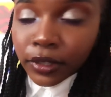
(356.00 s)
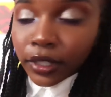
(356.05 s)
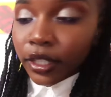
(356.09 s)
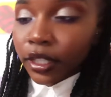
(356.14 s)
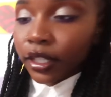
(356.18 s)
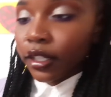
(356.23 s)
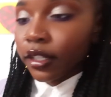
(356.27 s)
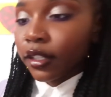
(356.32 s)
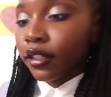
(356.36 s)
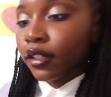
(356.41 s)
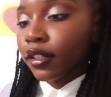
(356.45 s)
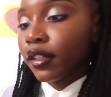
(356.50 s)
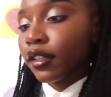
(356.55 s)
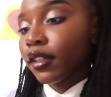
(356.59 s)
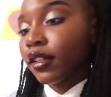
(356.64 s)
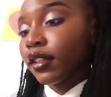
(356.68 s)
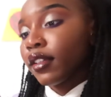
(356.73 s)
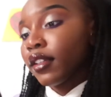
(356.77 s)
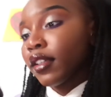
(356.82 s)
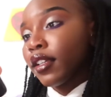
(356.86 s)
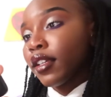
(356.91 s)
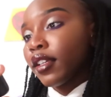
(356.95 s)
right here
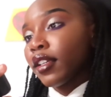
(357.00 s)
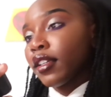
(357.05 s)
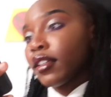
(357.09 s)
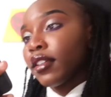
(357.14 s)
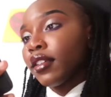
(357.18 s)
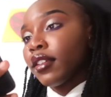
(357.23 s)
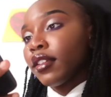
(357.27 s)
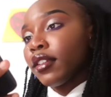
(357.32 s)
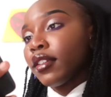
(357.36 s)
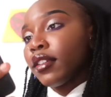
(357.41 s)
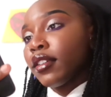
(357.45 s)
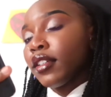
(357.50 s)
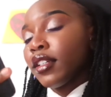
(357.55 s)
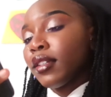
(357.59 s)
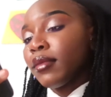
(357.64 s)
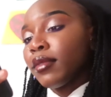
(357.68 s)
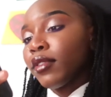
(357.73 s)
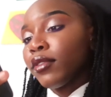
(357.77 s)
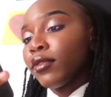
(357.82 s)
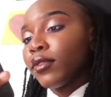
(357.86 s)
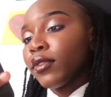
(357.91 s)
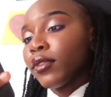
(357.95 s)
on
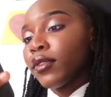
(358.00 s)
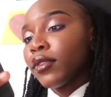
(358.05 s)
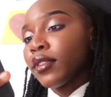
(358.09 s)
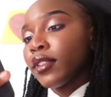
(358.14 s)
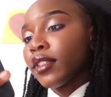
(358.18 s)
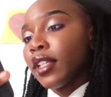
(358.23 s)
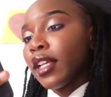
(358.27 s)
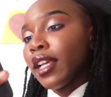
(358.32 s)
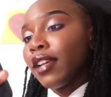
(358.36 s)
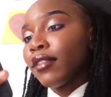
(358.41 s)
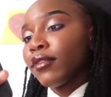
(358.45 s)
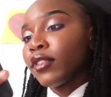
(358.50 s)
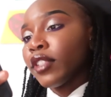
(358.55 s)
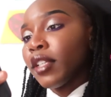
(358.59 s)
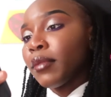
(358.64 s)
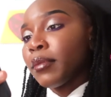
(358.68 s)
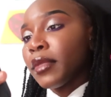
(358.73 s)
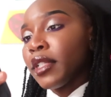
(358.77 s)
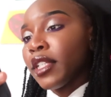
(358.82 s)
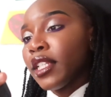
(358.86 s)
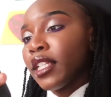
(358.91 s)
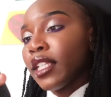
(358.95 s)
my phone. I have to
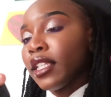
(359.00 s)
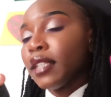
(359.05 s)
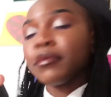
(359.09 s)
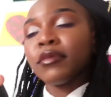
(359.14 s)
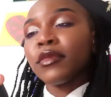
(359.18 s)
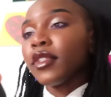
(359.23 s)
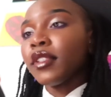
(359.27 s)
eliminate.